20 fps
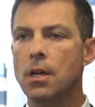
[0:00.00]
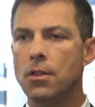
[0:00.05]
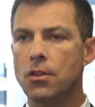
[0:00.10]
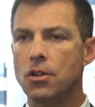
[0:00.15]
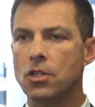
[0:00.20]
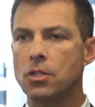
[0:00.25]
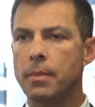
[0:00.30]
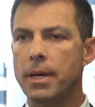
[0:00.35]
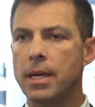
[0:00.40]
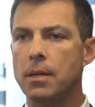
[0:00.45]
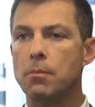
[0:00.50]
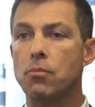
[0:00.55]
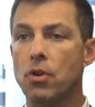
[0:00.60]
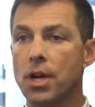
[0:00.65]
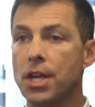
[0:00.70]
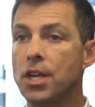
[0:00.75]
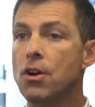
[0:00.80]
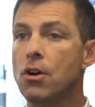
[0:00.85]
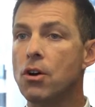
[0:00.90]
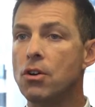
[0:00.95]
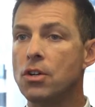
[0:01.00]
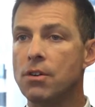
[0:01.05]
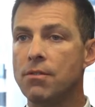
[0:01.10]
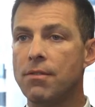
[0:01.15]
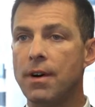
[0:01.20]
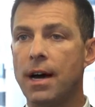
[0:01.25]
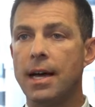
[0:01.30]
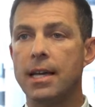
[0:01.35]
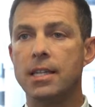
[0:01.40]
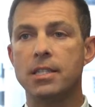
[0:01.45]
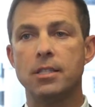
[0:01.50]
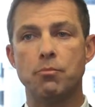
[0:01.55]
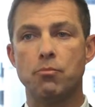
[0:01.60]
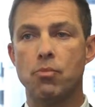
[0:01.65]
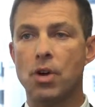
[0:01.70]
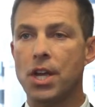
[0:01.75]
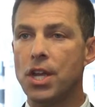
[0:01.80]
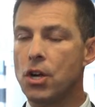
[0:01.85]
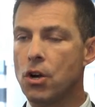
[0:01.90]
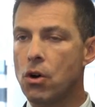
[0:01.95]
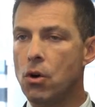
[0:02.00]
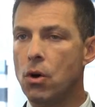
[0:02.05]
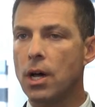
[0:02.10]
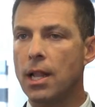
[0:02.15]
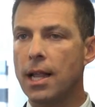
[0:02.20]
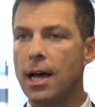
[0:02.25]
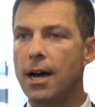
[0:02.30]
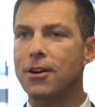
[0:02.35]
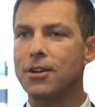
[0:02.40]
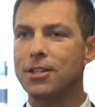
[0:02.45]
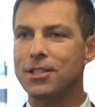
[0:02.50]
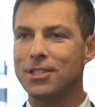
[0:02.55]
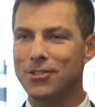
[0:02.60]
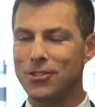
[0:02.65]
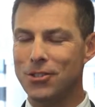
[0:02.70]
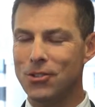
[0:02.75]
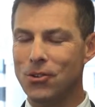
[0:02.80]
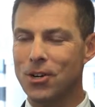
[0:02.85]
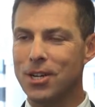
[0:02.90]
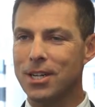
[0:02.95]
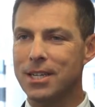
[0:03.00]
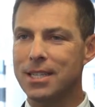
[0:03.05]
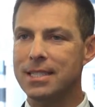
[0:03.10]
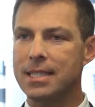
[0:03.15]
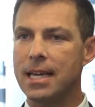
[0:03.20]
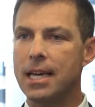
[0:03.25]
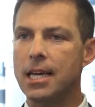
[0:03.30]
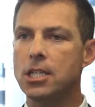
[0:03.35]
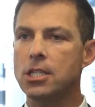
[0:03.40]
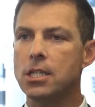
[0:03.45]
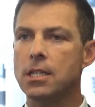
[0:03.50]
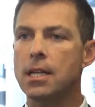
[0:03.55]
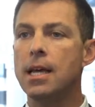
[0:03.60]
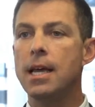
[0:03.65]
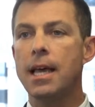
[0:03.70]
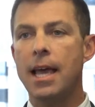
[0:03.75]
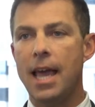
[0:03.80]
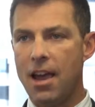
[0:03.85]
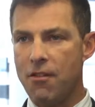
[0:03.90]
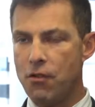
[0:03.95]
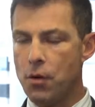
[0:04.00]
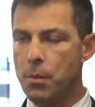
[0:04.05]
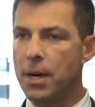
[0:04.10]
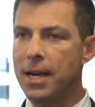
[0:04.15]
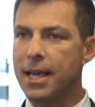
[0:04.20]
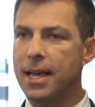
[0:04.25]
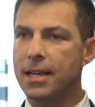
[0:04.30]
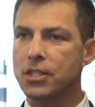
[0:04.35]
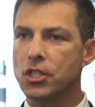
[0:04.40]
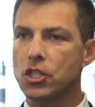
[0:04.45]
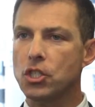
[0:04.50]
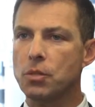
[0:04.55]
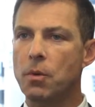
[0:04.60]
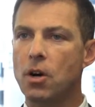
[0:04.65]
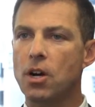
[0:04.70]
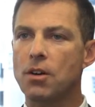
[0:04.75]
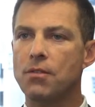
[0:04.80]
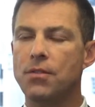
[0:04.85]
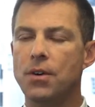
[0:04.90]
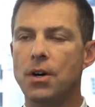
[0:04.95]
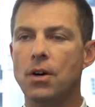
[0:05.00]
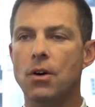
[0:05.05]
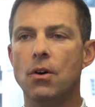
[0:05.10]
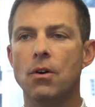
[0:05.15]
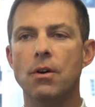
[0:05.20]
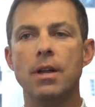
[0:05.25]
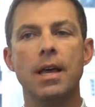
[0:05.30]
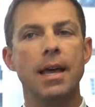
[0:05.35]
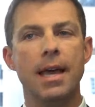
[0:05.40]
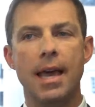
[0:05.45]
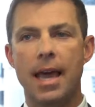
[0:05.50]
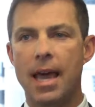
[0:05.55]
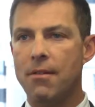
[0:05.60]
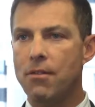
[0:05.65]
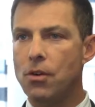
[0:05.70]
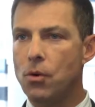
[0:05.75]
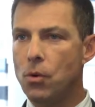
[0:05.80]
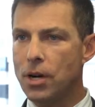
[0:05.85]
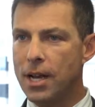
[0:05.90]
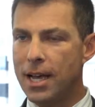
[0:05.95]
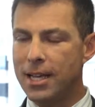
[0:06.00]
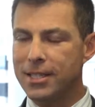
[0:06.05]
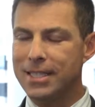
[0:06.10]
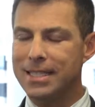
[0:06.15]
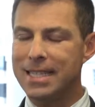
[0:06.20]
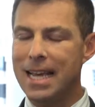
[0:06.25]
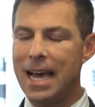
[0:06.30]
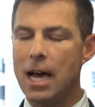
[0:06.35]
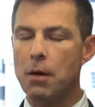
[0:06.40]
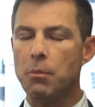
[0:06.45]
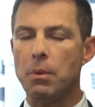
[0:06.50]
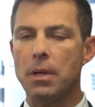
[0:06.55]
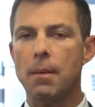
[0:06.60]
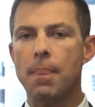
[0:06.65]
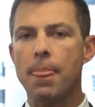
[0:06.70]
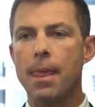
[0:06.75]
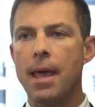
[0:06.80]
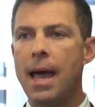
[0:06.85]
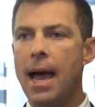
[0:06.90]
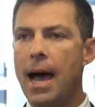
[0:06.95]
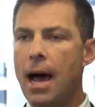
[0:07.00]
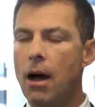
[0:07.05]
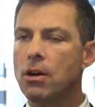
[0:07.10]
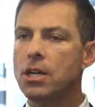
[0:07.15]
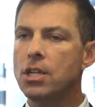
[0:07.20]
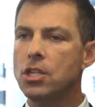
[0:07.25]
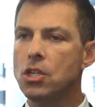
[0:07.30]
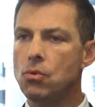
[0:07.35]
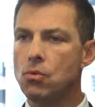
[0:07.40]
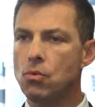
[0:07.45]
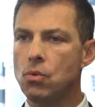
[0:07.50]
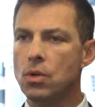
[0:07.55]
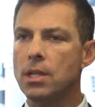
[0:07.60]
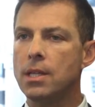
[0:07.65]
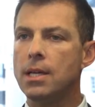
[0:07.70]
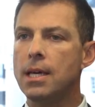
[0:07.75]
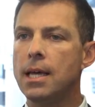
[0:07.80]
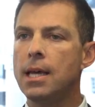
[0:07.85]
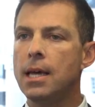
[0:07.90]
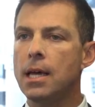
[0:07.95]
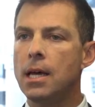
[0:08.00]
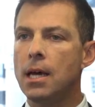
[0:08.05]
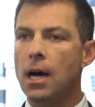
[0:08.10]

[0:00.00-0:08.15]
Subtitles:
there's been bring your own device, bring your own cloud into an organization. Everybody has a smartphone, everyone has a tablet. How can you really